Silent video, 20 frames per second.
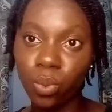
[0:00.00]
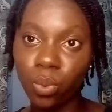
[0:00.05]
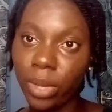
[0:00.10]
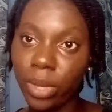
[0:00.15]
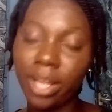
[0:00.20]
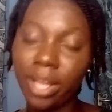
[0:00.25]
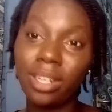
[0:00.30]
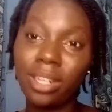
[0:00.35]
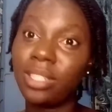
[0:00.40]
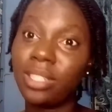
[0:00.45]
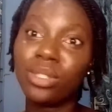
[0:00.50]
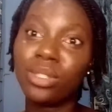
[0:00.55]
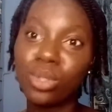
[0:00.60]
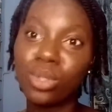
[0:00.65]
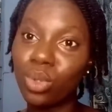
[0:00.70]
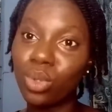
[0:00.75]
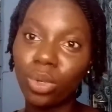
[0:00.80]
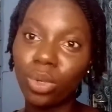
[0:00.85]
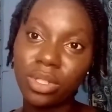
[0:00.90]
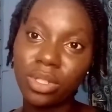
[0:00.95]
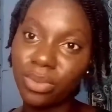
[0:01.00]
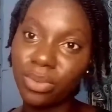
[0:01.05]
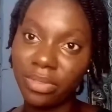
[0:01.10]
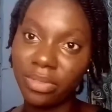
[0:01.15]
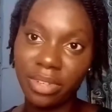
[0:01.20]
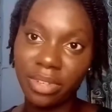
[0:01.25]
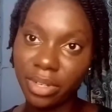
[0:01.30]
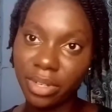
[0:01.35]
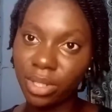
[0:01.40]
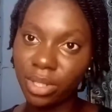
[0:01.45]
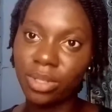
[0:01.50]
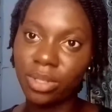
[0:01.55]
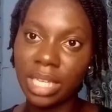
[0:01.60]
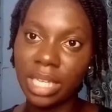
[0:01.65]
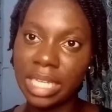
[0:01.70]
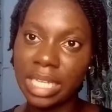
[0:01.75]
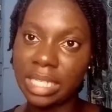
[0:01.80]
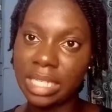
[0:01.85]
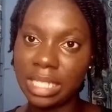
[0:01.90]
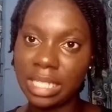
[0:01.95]
Well, it's not referring to
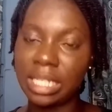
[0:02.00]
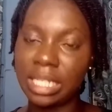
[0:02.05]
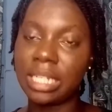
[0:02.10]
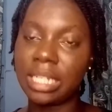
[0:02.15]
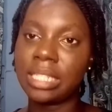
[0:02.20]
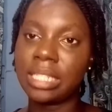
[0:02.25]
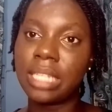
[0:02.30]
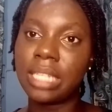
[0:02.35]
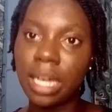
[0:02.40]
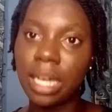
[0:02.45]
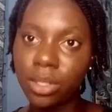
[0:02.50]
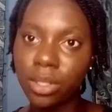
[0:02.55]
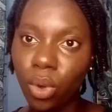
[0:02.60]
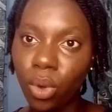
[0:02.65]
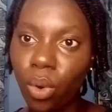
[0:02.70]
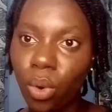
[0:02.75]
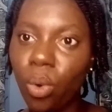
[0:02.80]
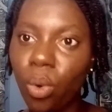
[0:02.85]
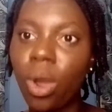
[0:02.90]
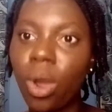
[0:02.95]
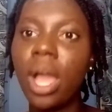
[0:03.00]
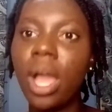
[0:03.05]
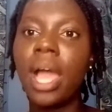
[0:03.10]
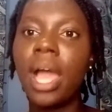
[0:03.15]
hair thickness at all.